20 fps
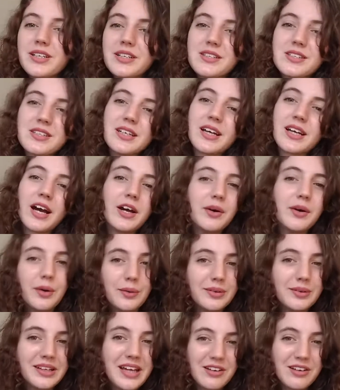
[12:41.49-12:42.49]
and it's like I
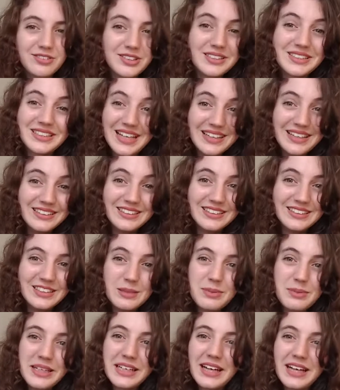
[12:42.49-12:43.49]
only ever intended to
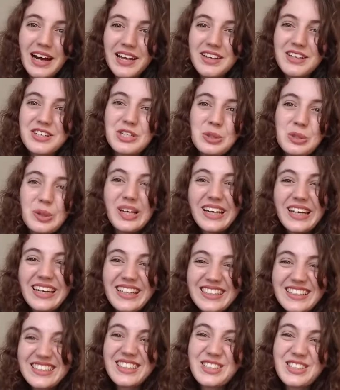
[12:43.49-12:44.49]
be kind of talking
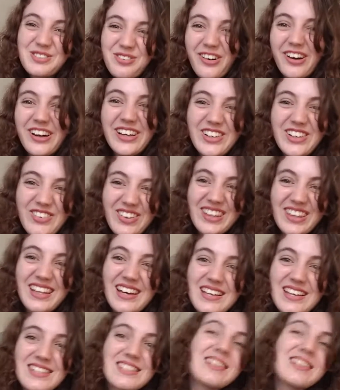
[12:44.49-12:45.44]
into the void with this